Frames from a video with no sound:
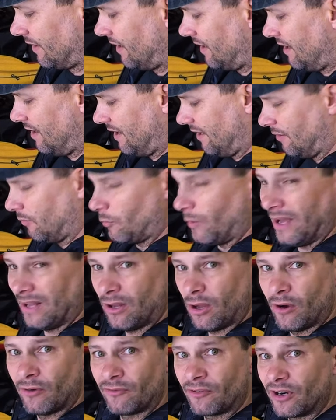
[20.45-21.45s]
Well
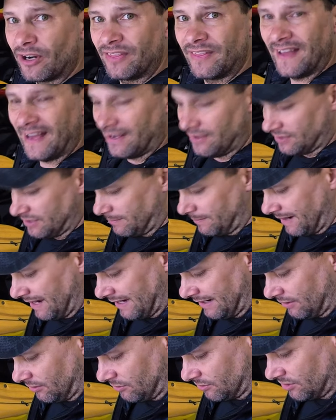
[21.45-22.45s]
over 1,000
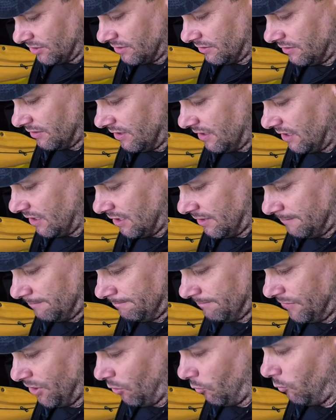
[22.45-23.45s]
miles.
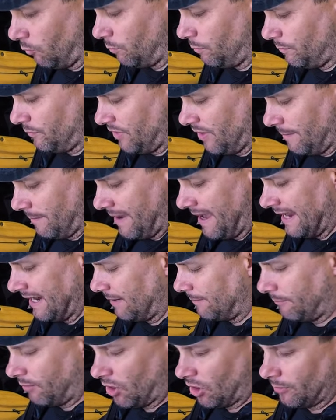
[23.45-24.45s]
The main
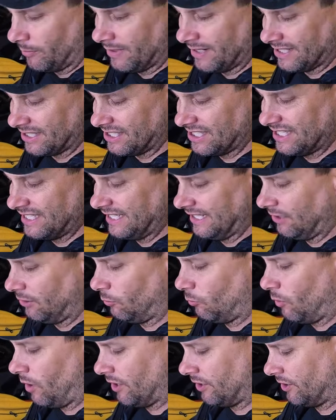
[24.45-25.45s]
compartment is
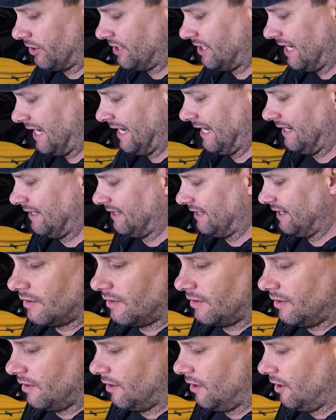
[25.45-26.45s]
still watertight.
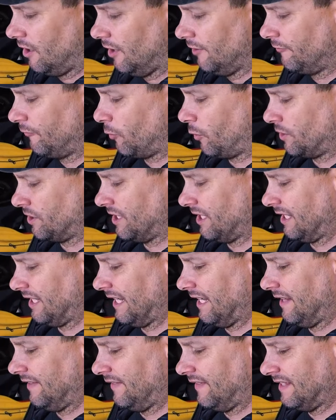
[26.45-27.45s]

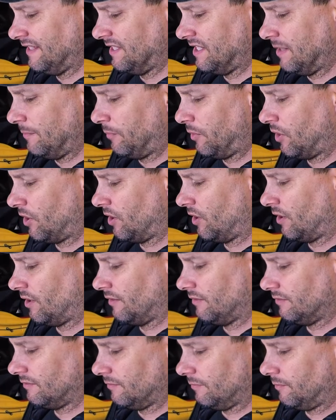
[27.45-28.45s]
Unfortunately, the zipper
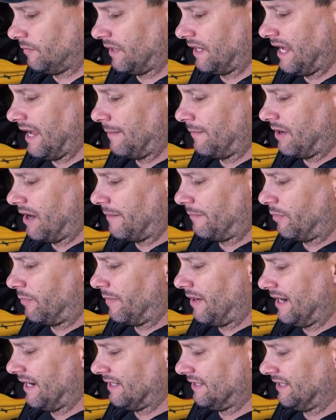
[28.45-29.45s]
became
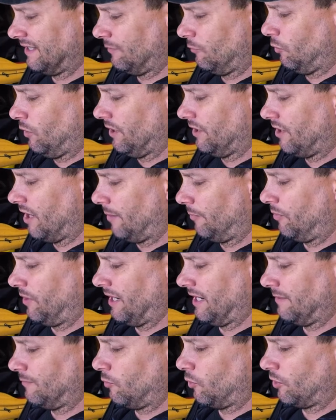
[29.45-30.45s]
compromised and wouldn't
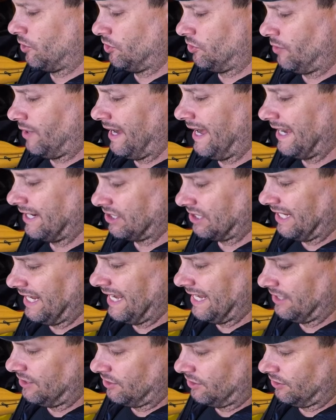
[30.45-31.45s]
operate anymore, so I actually
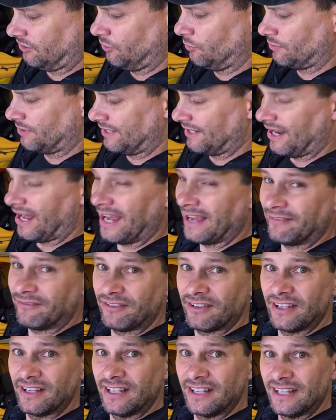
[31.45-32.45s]
had to use a knife
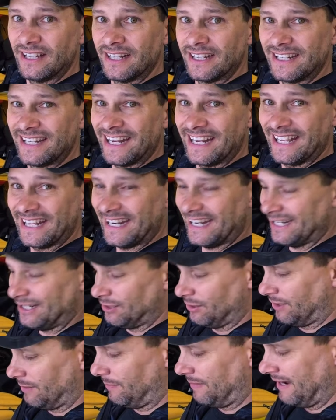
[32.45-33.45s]
to get
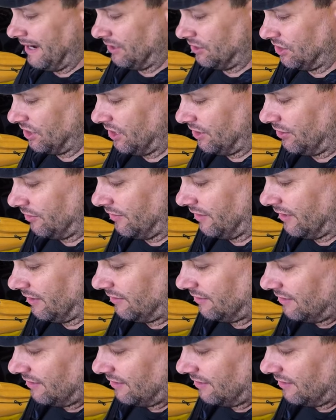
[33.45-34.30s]
into the pouch here. That